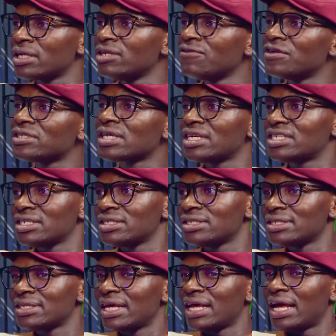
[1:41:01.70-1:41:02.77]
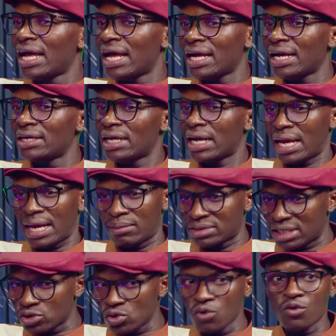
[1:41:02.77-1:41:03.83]
my investigations. I'm
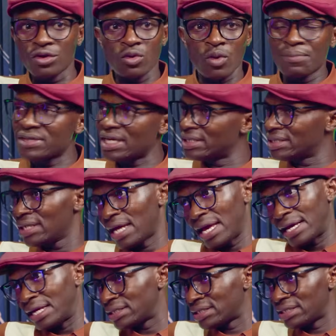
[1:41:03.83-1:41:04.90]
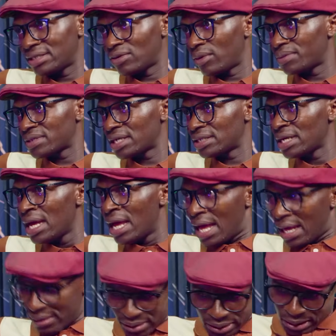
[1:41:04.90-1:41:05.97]
trying to look for the website. I can't see the website.
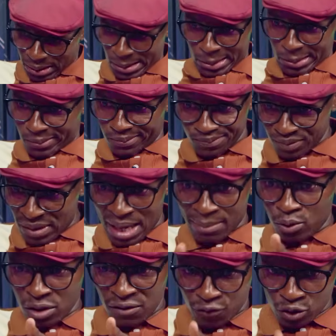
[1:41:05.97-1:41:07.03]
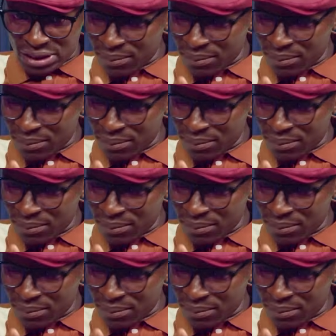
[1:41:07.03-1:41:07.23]
I'm looking for